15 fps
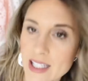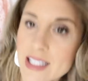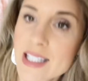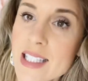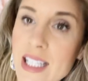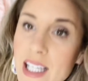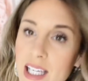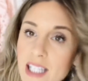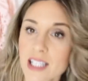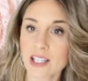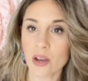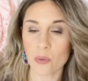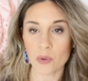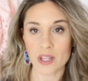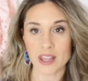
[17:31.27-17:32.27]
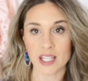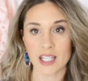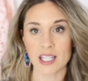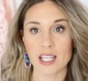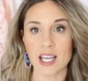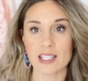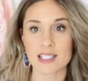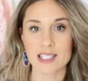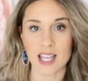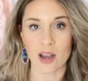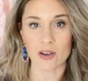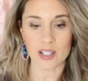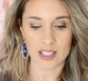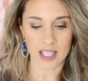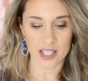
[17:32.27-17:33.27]
sticking with the
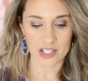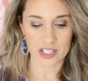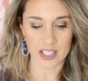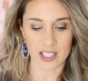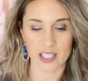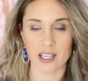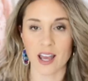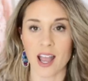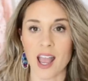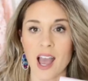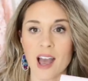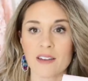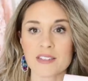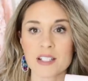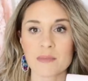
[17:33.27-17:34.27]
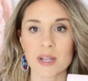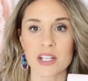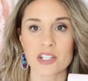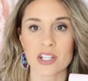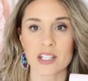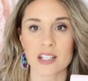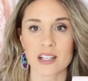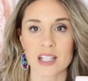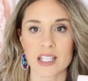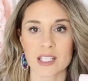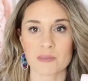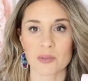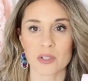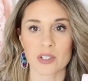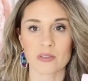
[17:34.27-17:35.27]
Escale collection, I have to mention
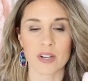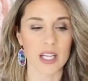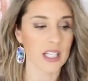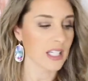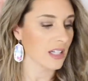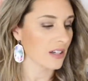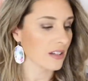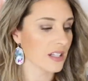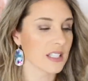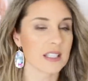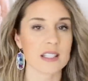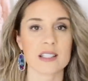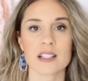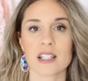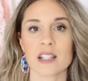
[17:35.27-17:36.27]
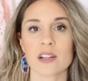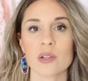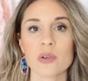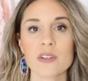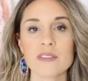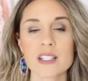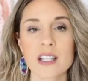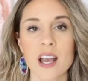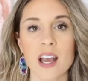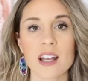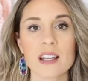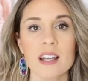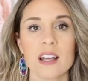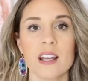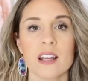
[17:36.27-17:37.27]
this beauty right here. This is the Louis
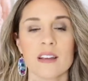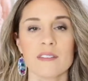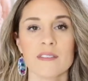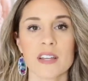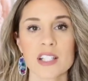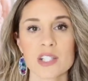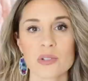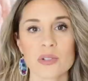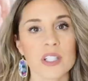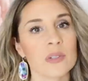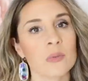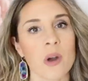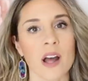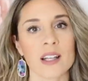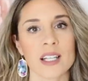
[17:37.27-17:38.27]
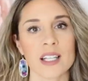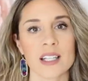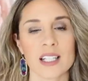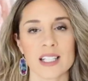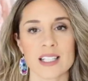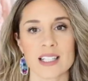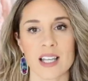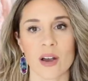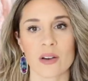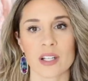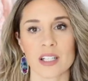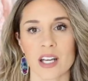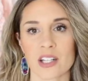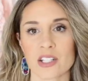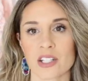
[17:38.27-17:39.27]
Vuitton Victorine wallet in the Escale
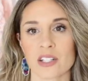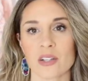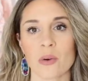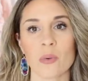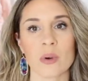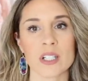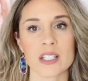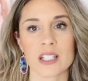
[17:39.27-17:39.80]
collection. Once